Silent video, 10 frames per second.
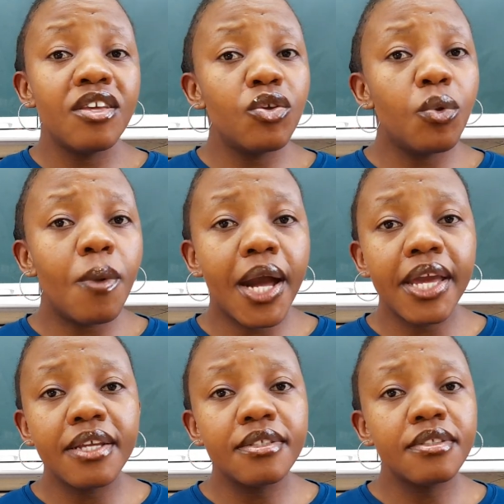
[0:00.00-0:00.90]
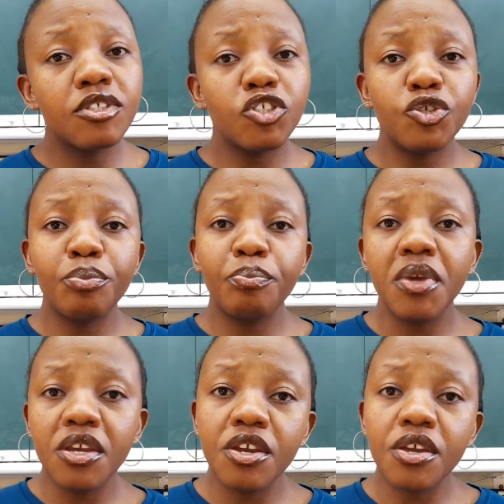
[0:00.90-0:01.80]
your wines, your
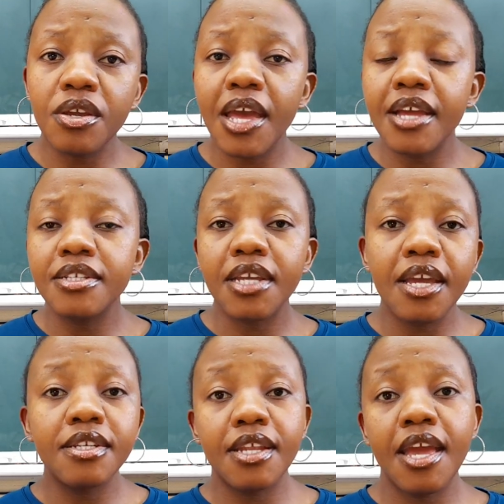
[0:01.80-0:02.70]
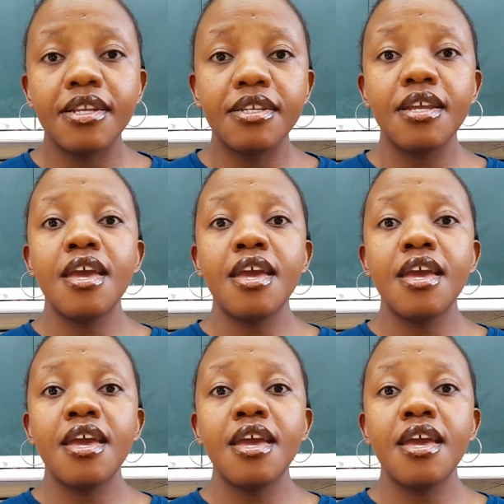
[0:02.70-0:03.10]
beer, and and and